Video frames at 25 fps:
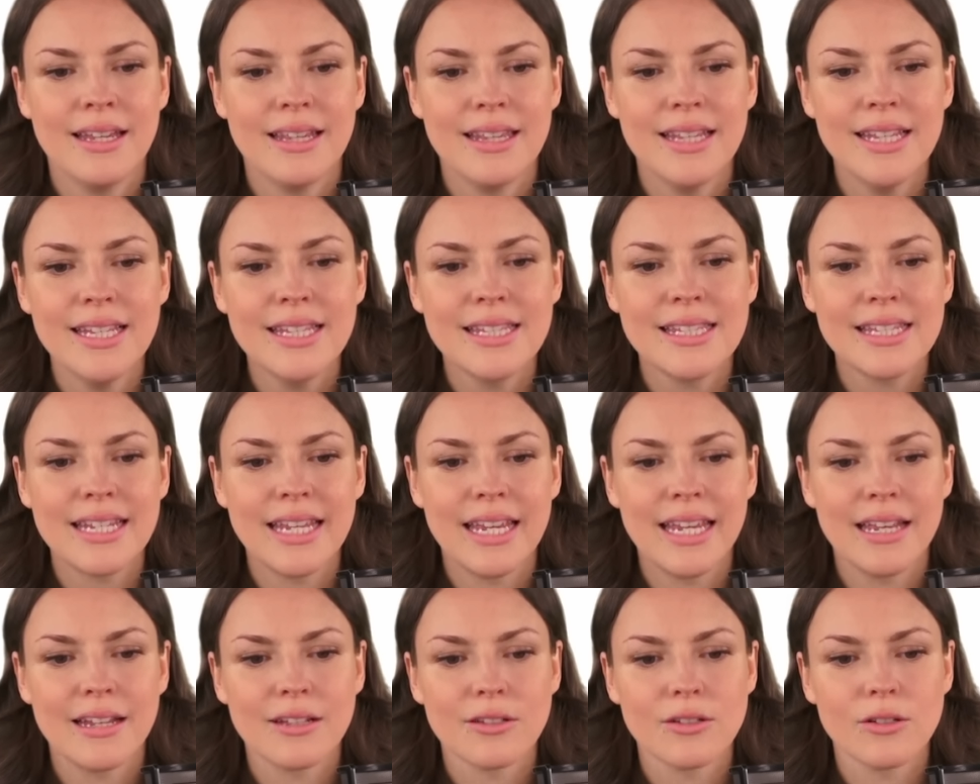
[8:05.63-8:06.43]
This
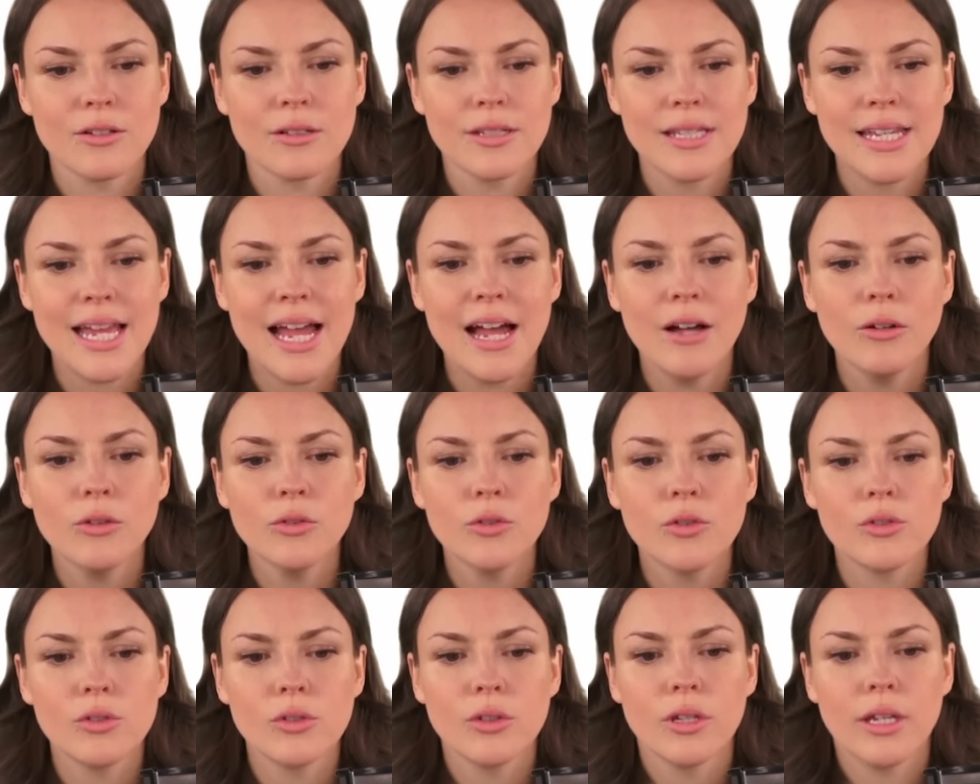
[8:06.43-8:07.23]
cancels
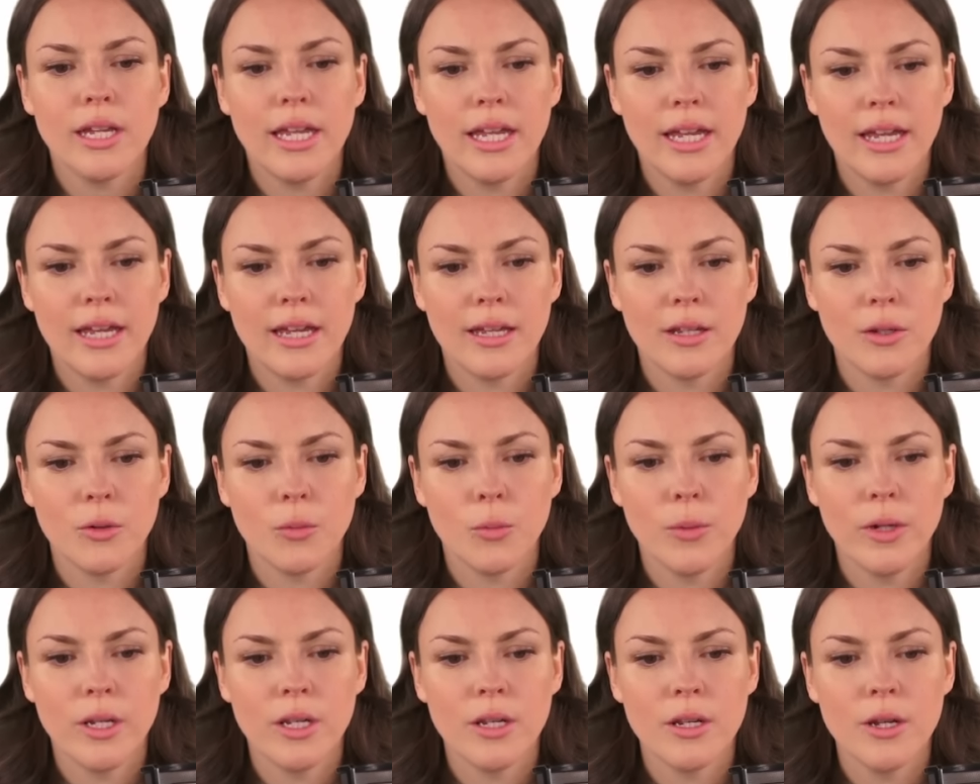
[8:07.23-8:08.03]
out, and
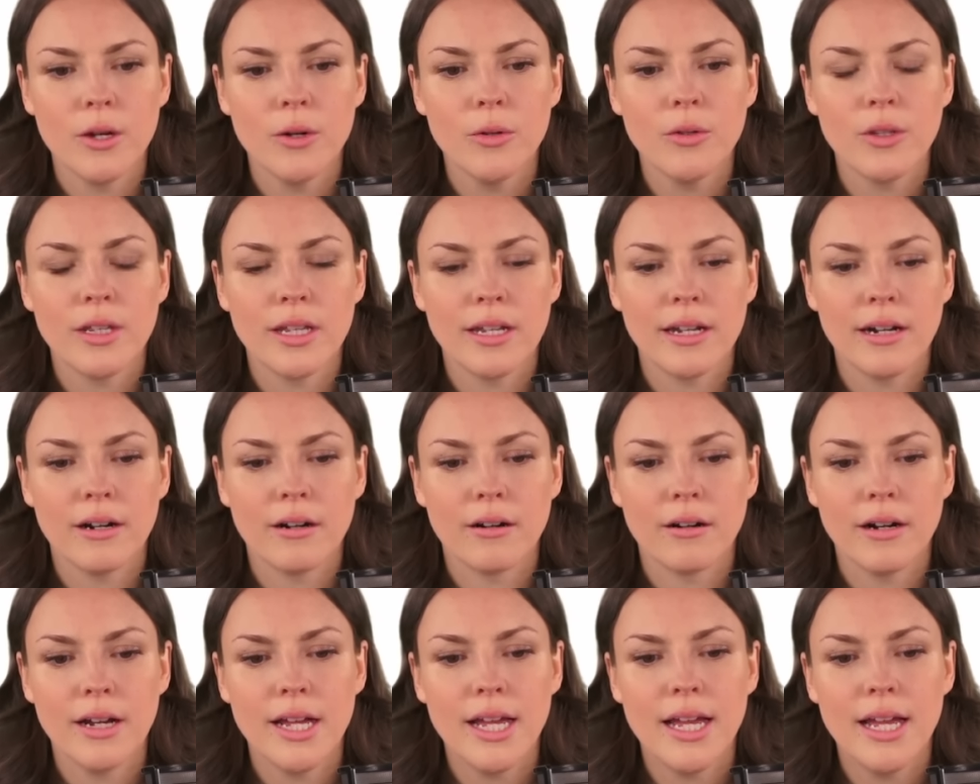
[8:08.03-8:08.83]
we know that
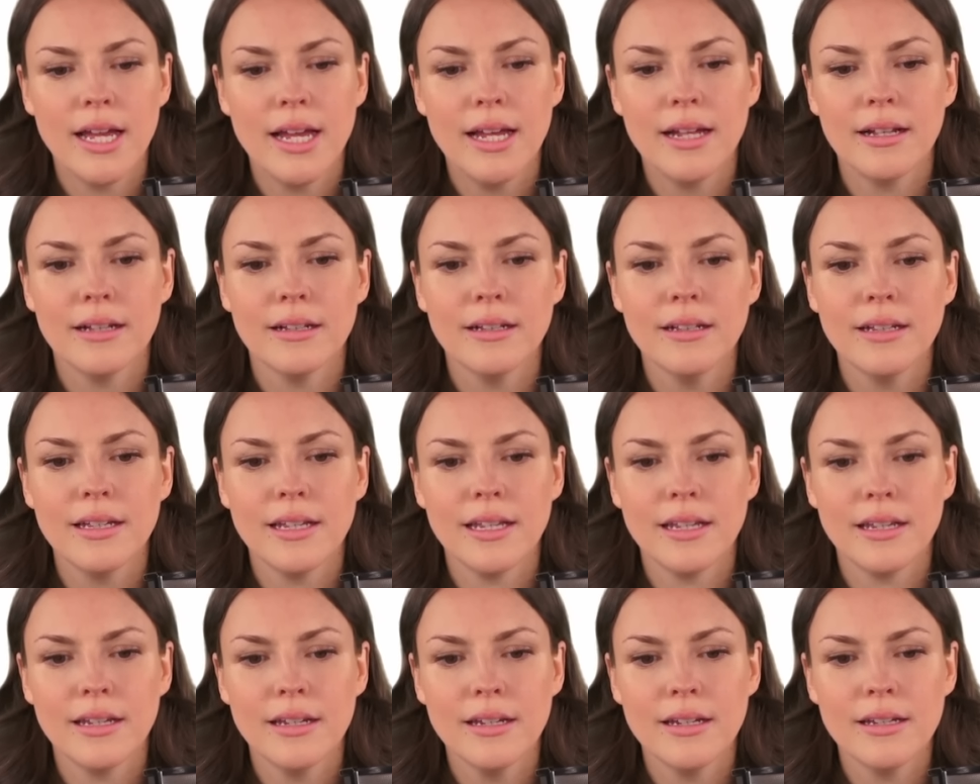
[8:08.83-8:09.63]
our L
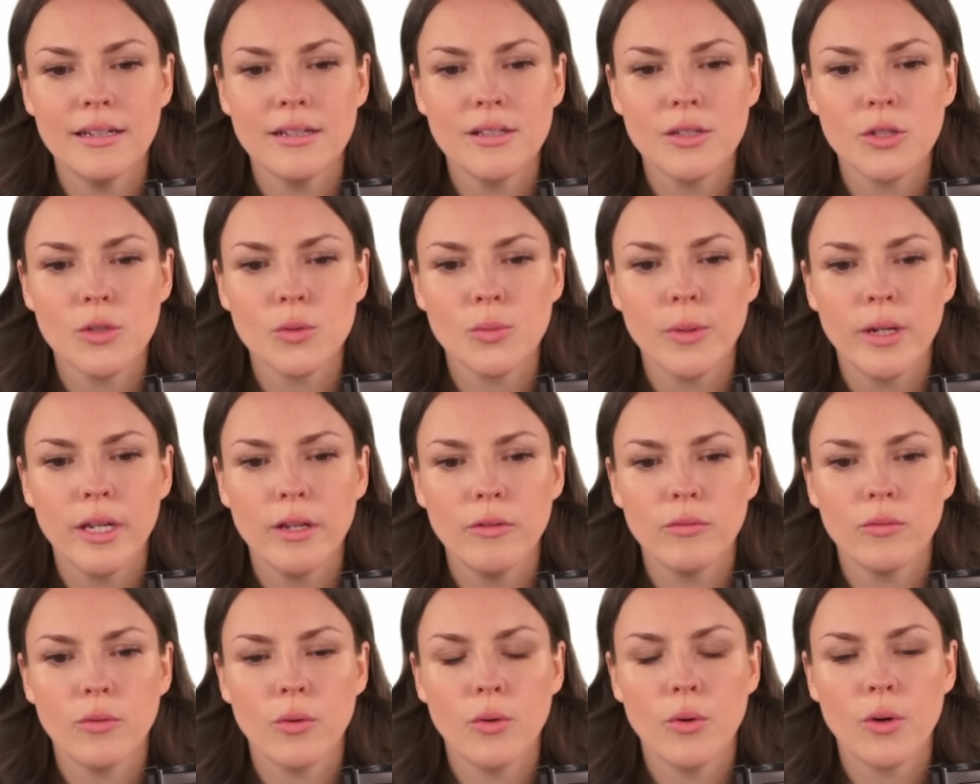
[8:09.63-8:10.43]
is
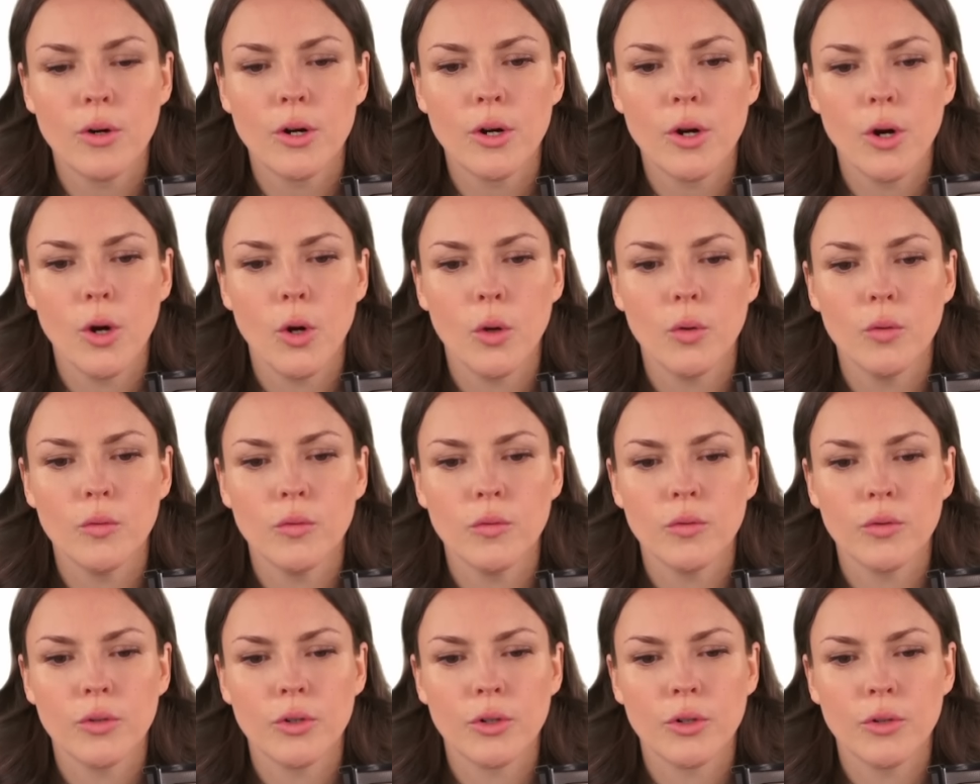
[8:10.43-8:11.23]
24
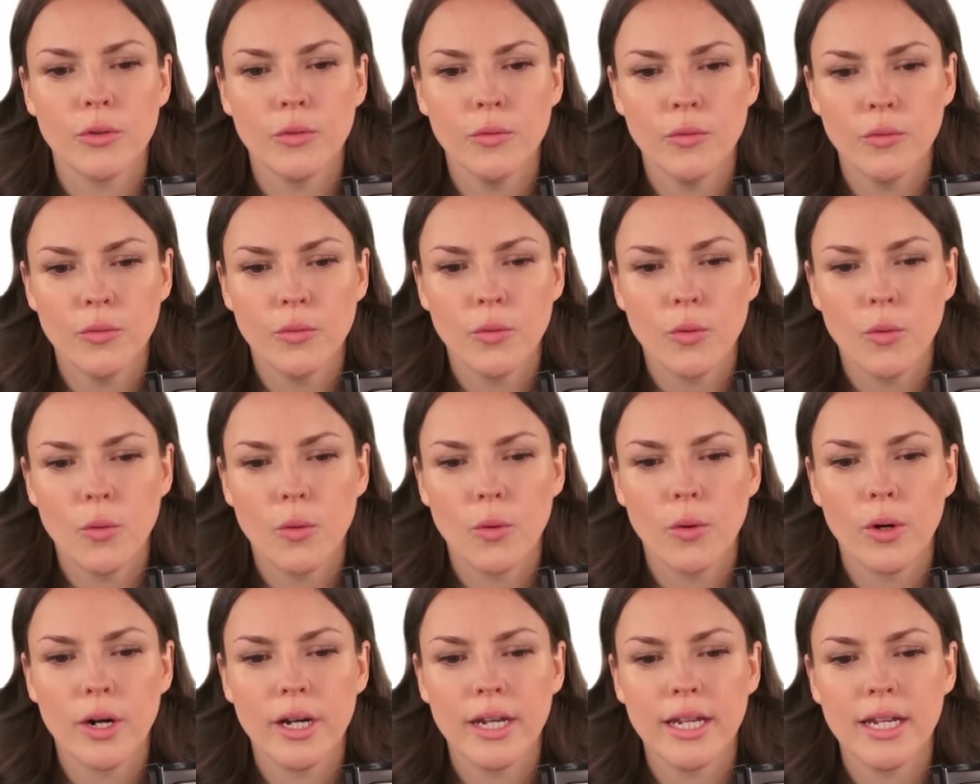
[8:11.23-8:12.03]
over
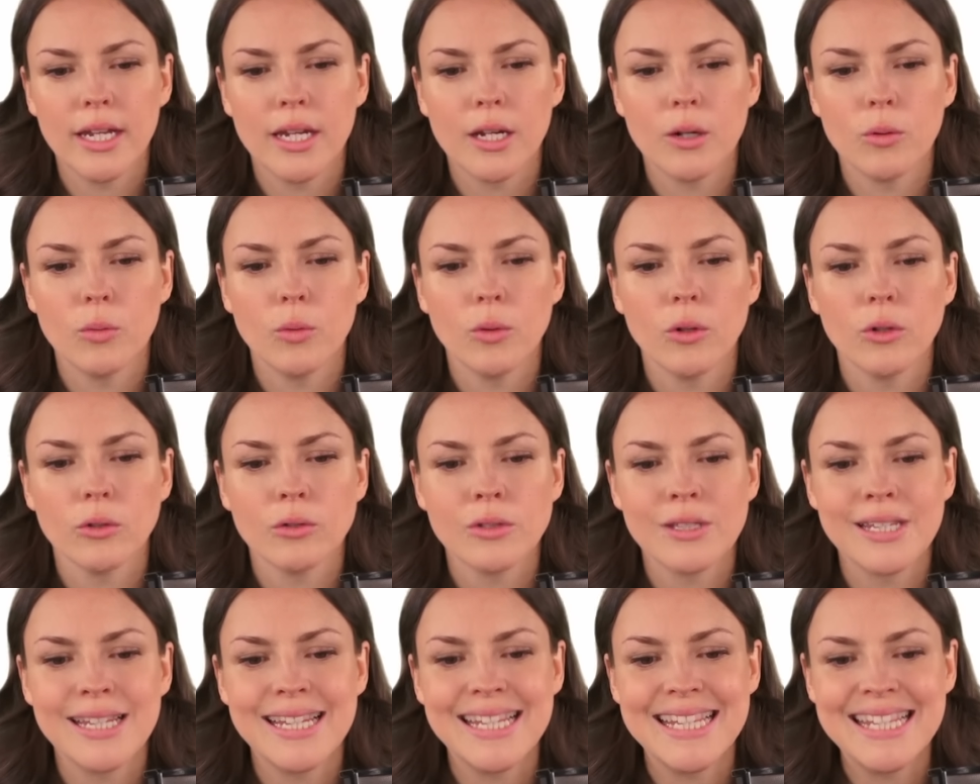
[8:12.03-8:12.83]
4
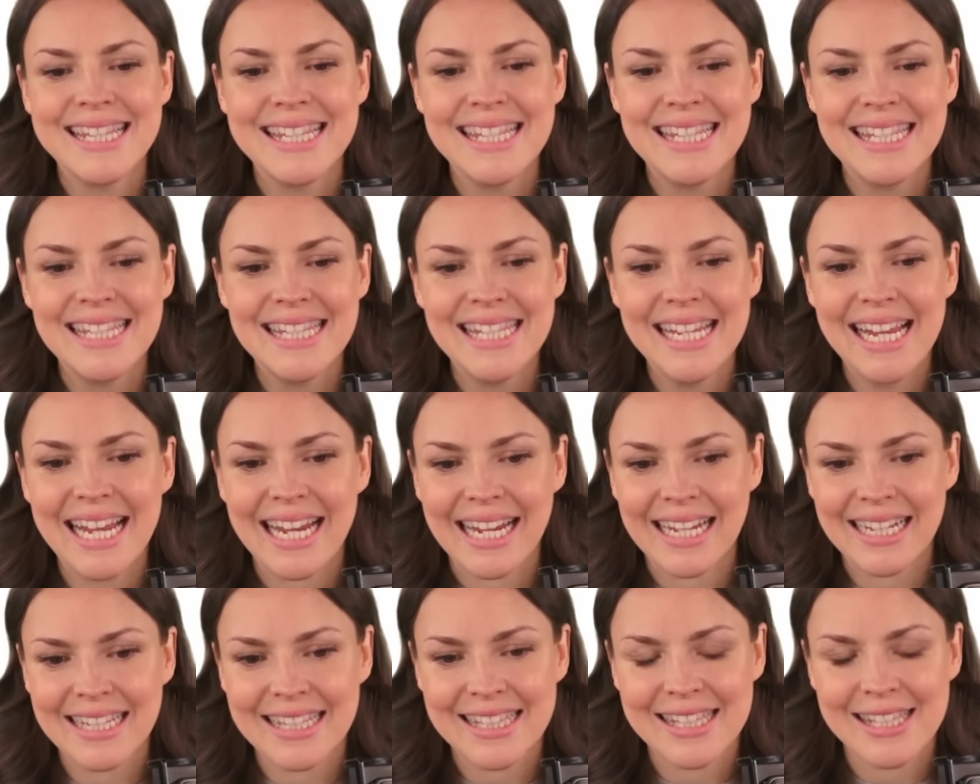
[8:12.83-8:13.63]
equals
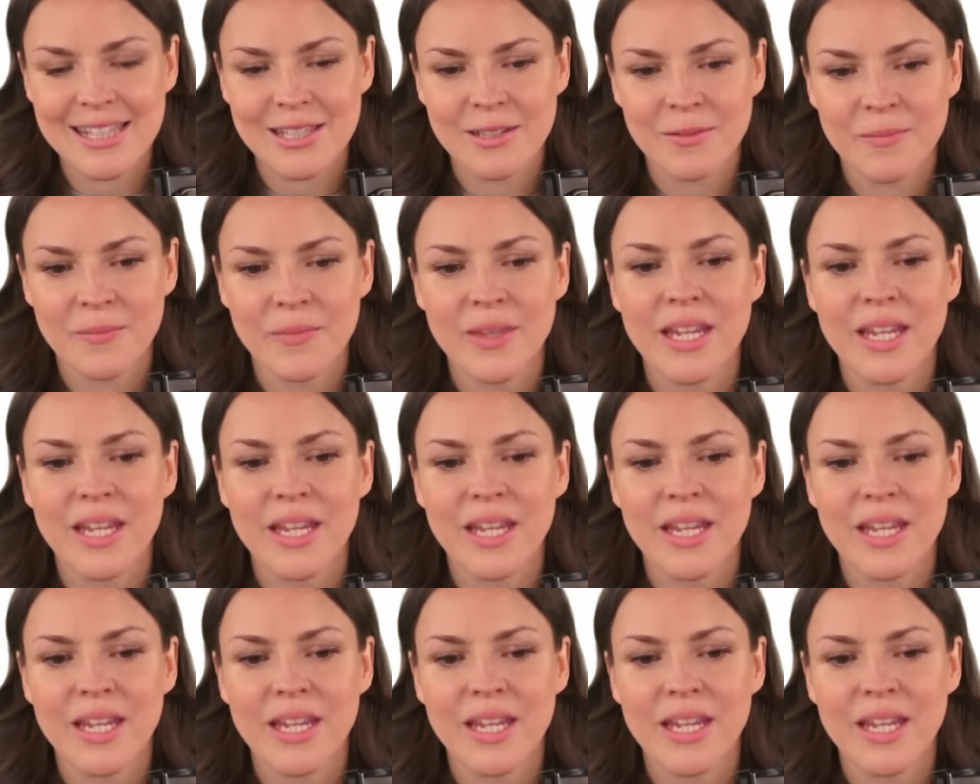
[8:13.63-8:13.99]
6.